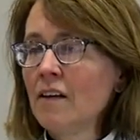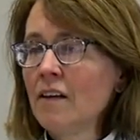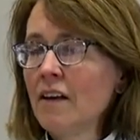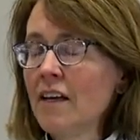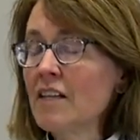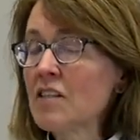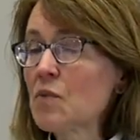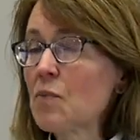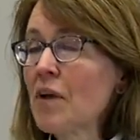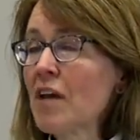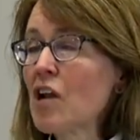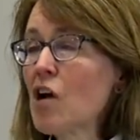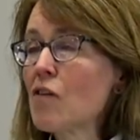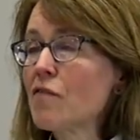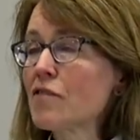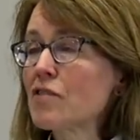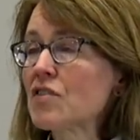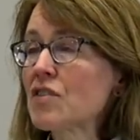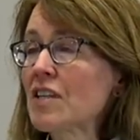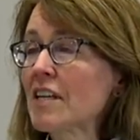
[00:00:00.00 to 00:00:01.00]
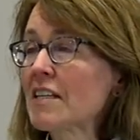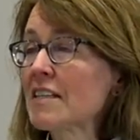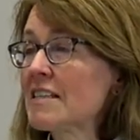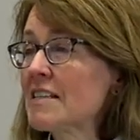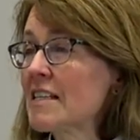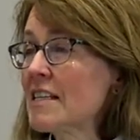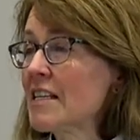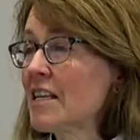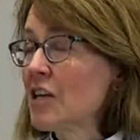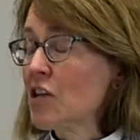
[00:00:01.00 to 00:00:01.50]
It's been over
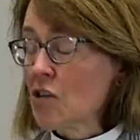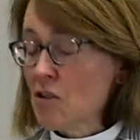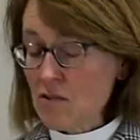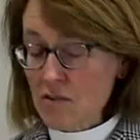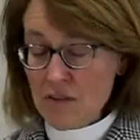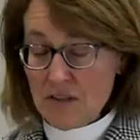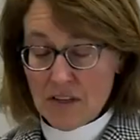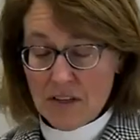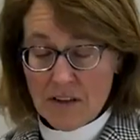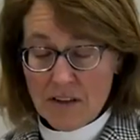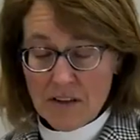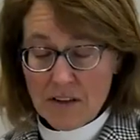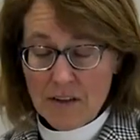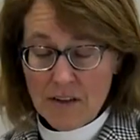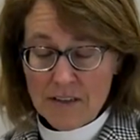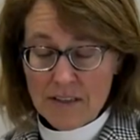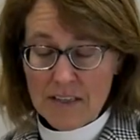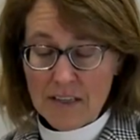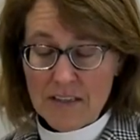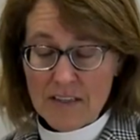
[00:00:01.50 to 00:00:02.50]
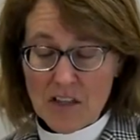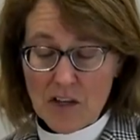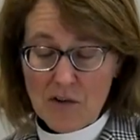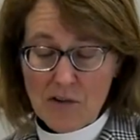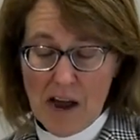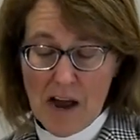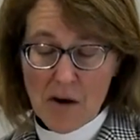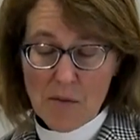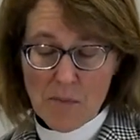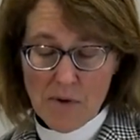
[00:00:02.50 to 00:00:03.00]
60 years since the
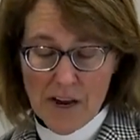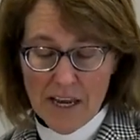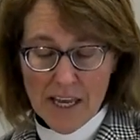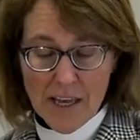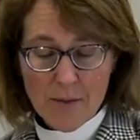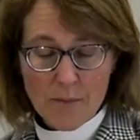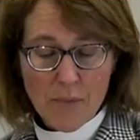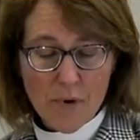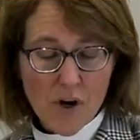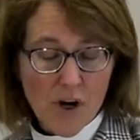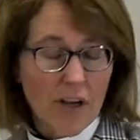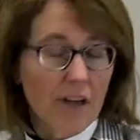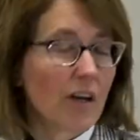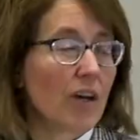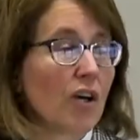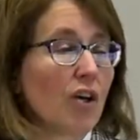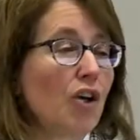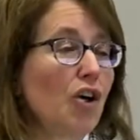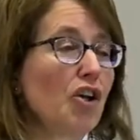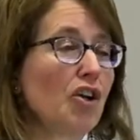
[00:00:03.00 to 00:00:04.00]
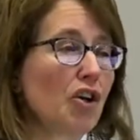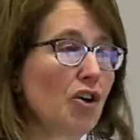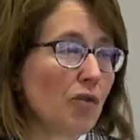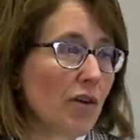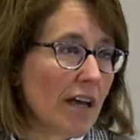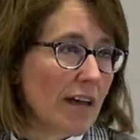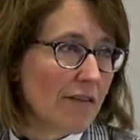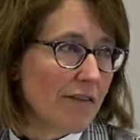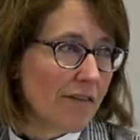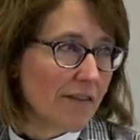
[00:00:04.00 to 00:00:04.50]
groundbreaking book, Good
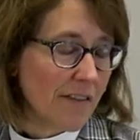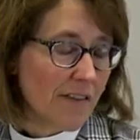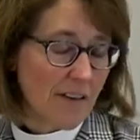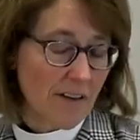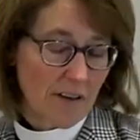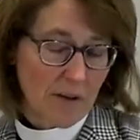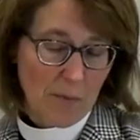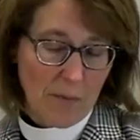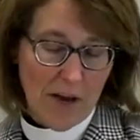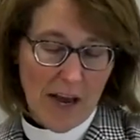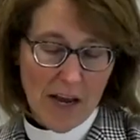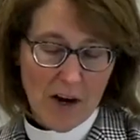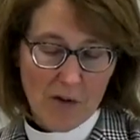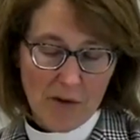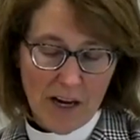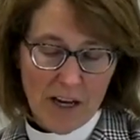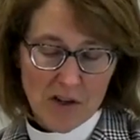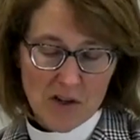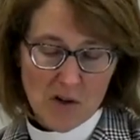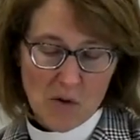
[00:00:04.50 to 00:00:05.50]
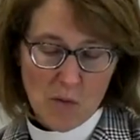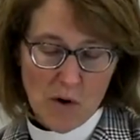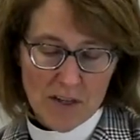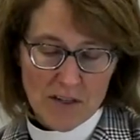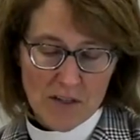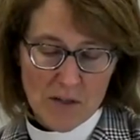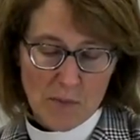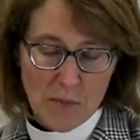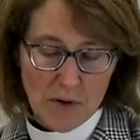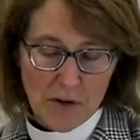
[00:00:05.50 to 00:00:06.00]
Grief, by Granger
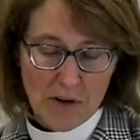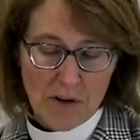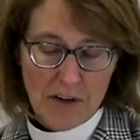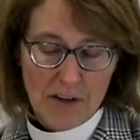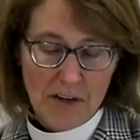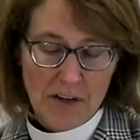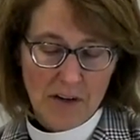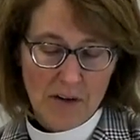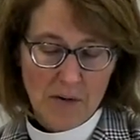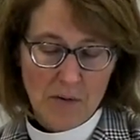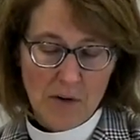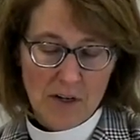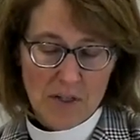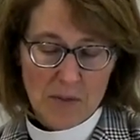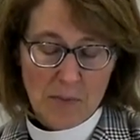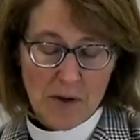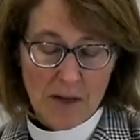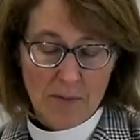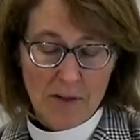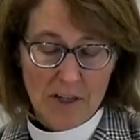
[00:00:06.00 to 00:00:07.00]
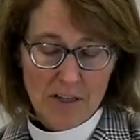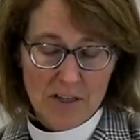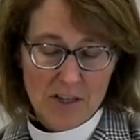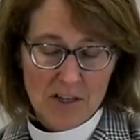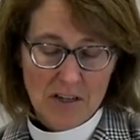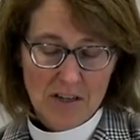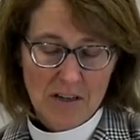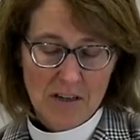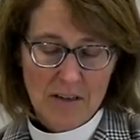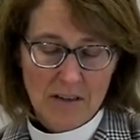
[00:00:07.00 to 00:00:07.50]
Westberg, was
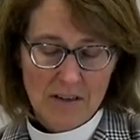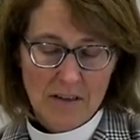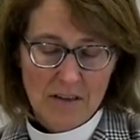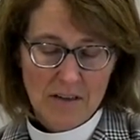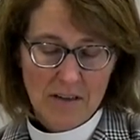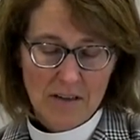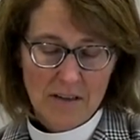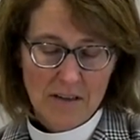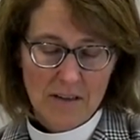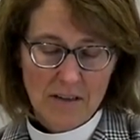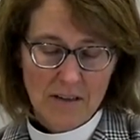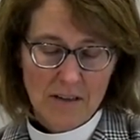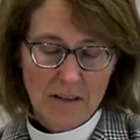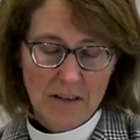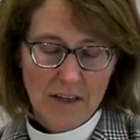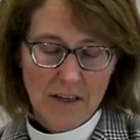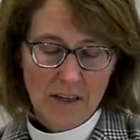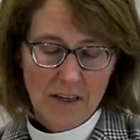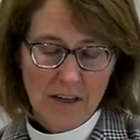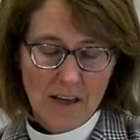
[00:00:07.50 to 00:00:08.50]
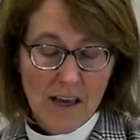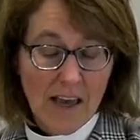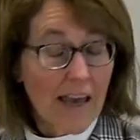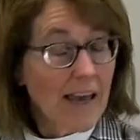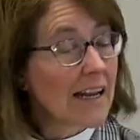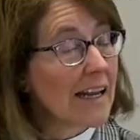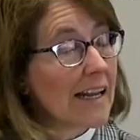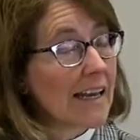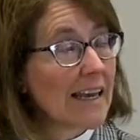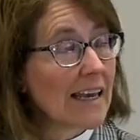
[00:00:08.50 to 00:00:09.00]
published.
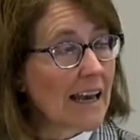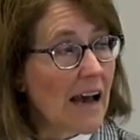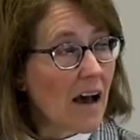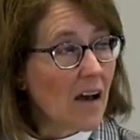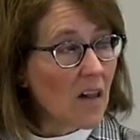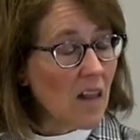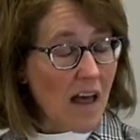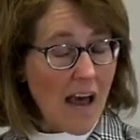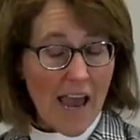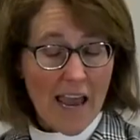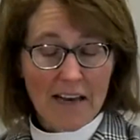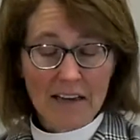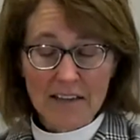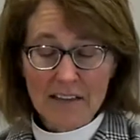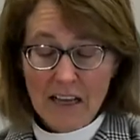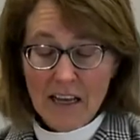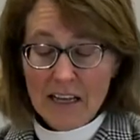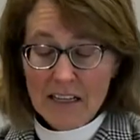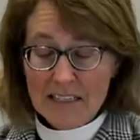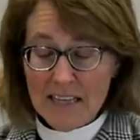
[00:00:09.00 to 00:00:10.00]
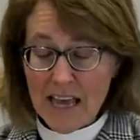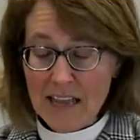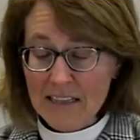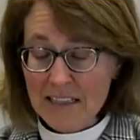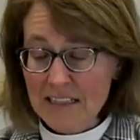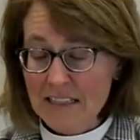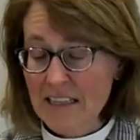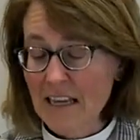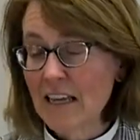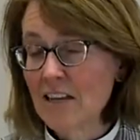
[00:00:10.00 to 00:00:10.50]
In it, he outlined 10
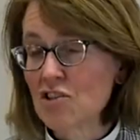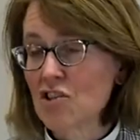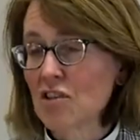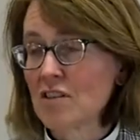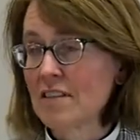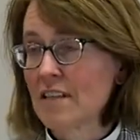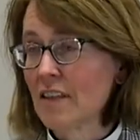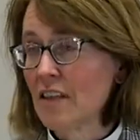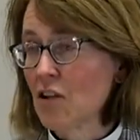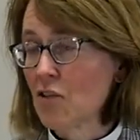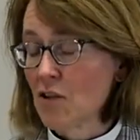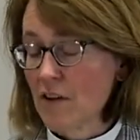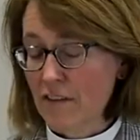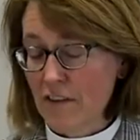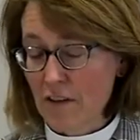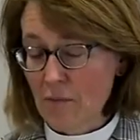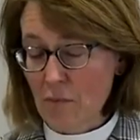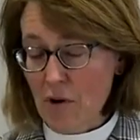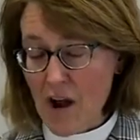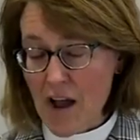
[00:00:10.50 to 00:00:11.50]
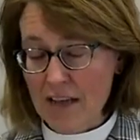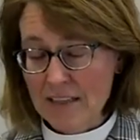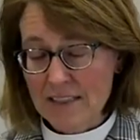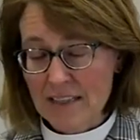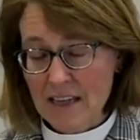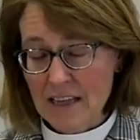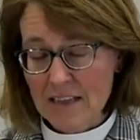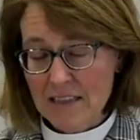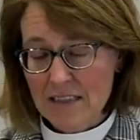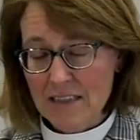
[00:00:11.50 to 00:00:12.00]
stages in the grieving
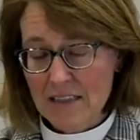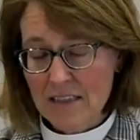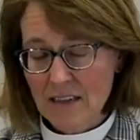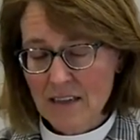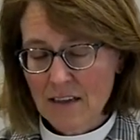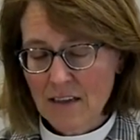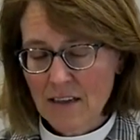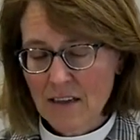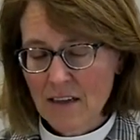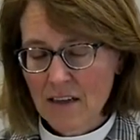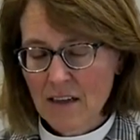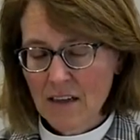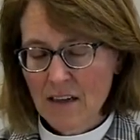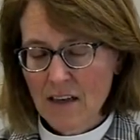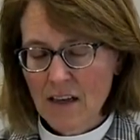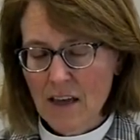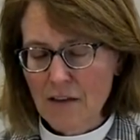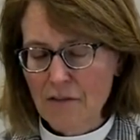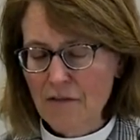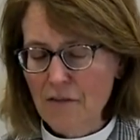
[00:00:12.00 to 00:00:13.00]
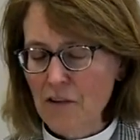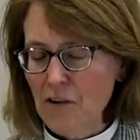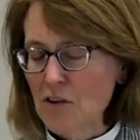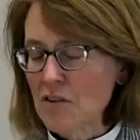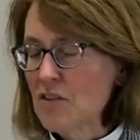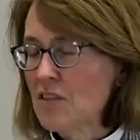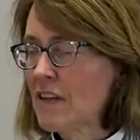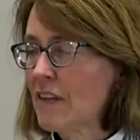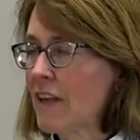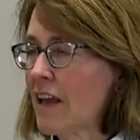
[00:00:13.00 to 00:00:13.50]
process, a
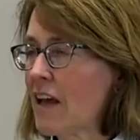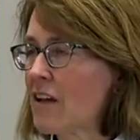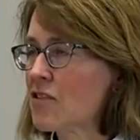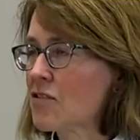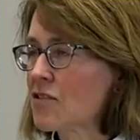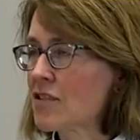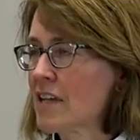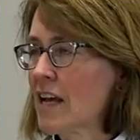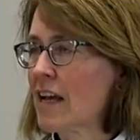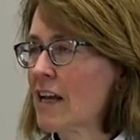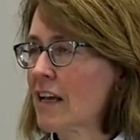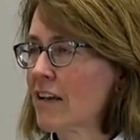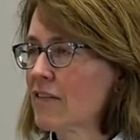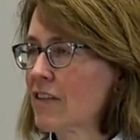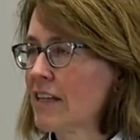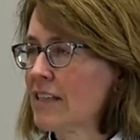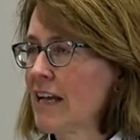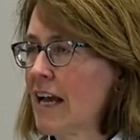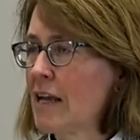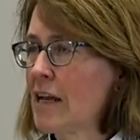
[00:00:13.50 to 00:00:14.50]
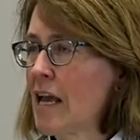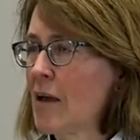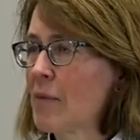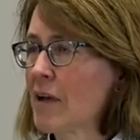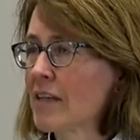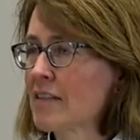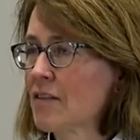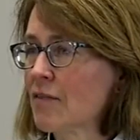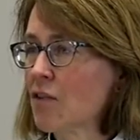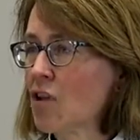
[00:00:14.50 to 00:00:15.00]
first in the understanding of the
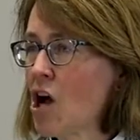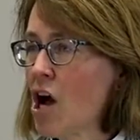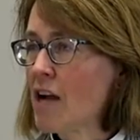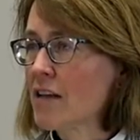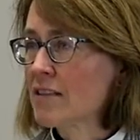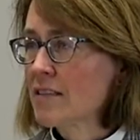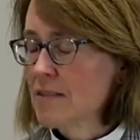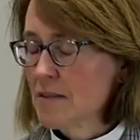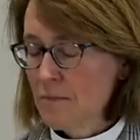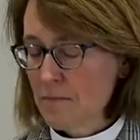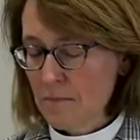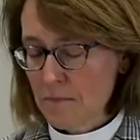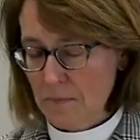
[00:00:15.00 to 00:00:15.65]
dynamics of loss.